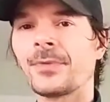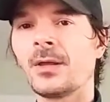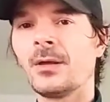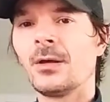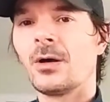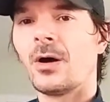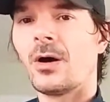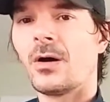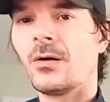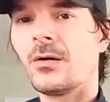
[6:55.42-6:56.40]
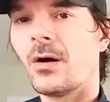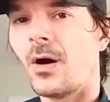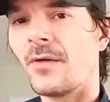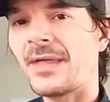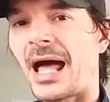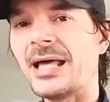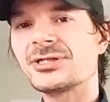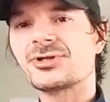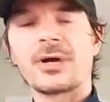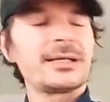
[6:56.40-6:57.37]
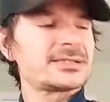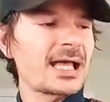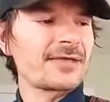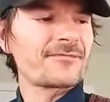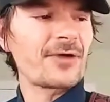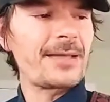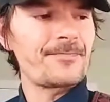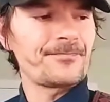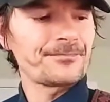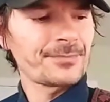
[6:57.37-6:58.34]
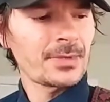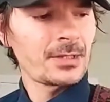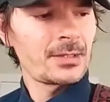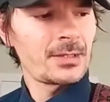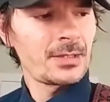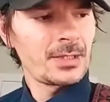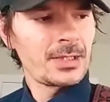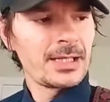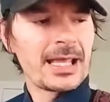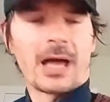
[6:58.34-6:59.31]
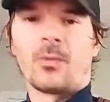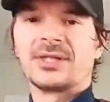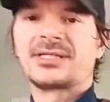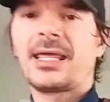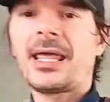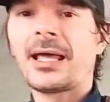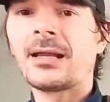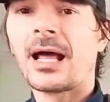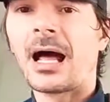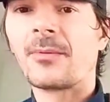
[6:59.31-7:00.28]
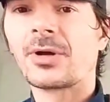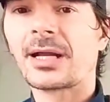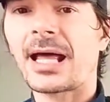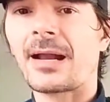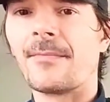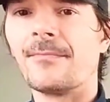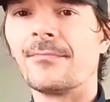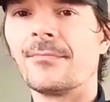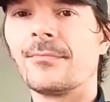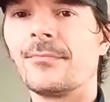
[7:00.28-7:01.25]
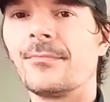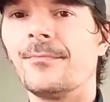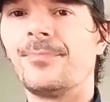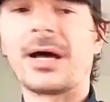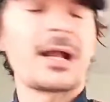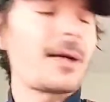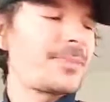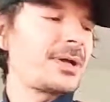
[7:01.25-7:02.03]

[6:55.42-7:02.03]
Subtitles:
on the A string, 2nd fret. And once again, I'm going to kind of butt up